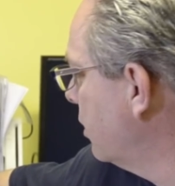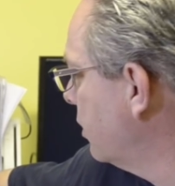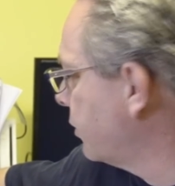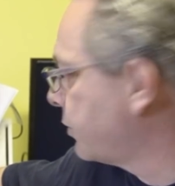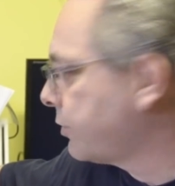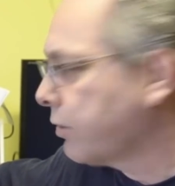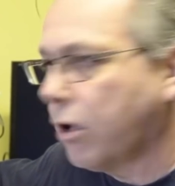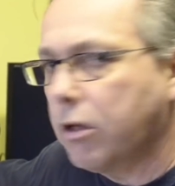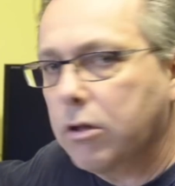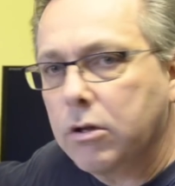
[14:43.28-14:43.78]

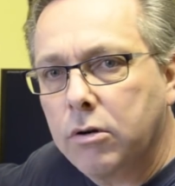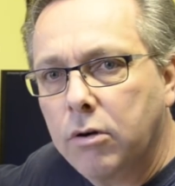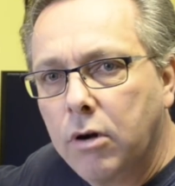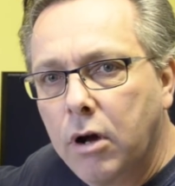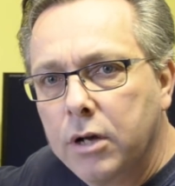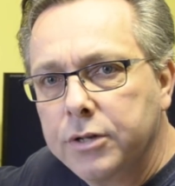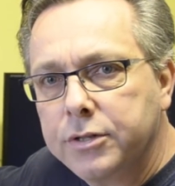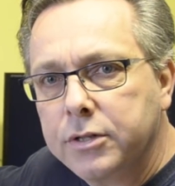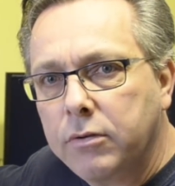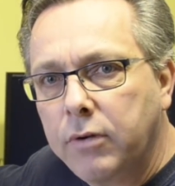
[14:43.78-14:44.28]
Saul
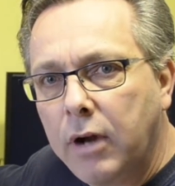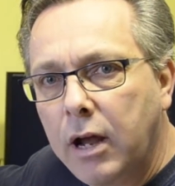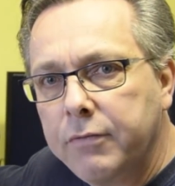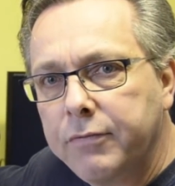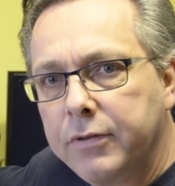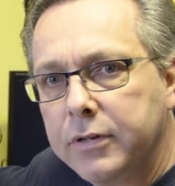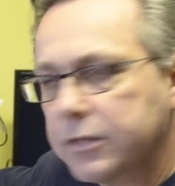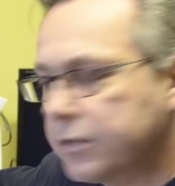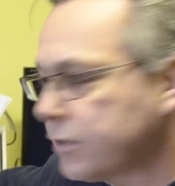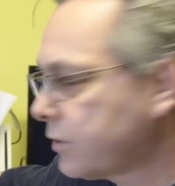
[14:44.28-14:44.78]
Cross,
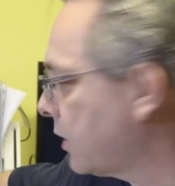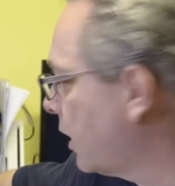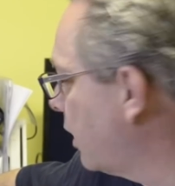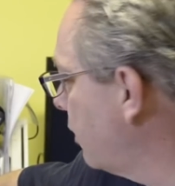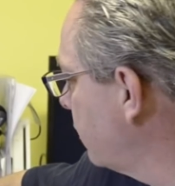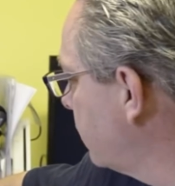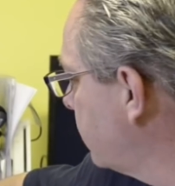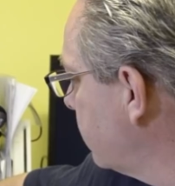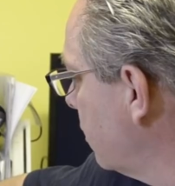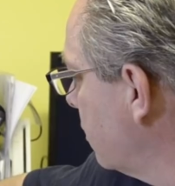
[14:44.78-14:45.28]
graphics and
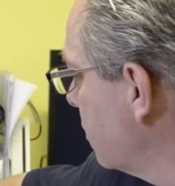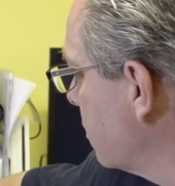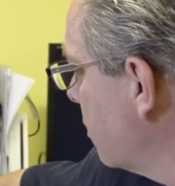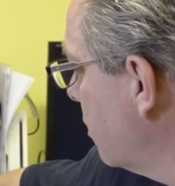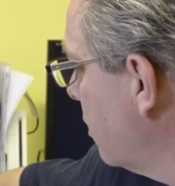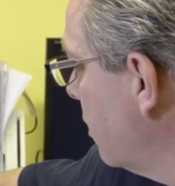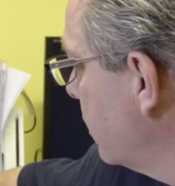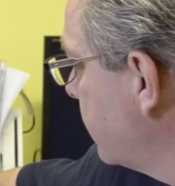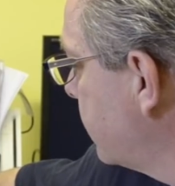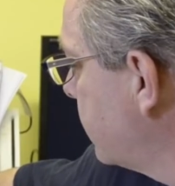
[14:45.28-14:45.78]
sound. Saul
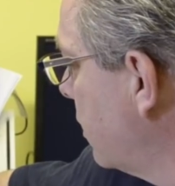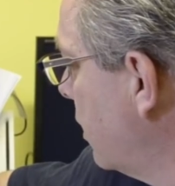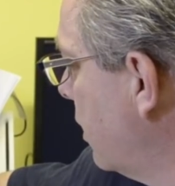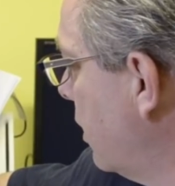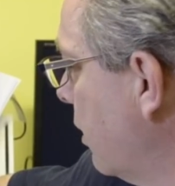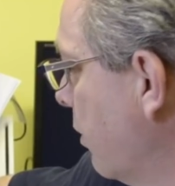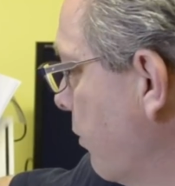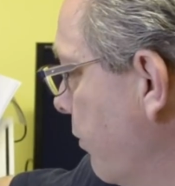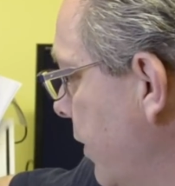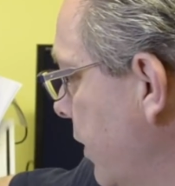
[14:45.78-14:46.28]
Cross.
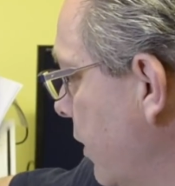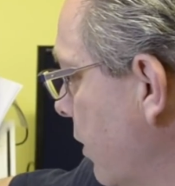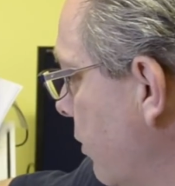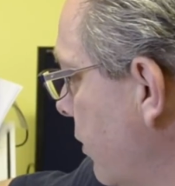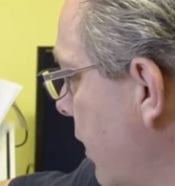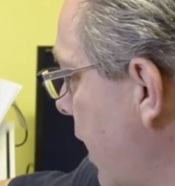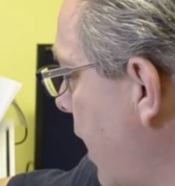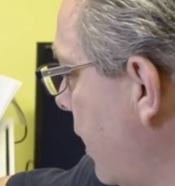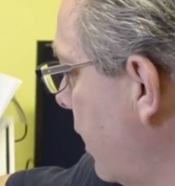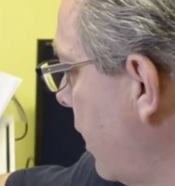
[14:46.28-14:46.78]
We
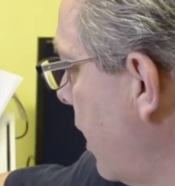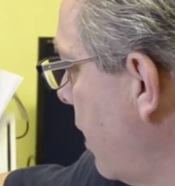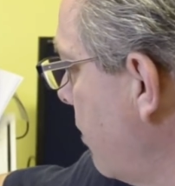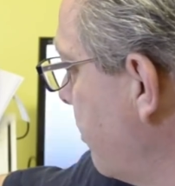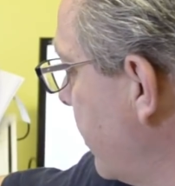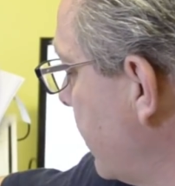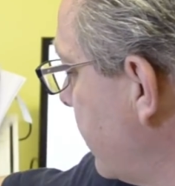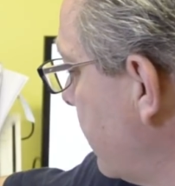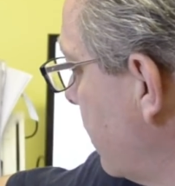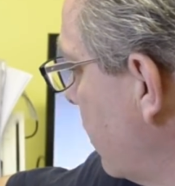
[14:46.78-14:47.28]
know that
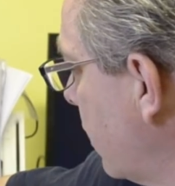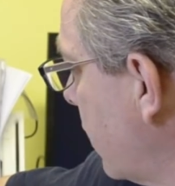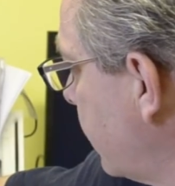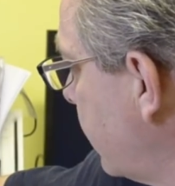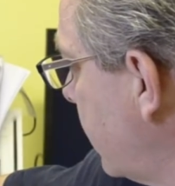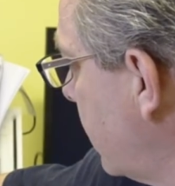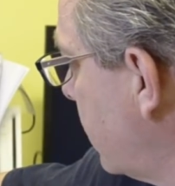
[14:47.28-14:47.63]
name. But look at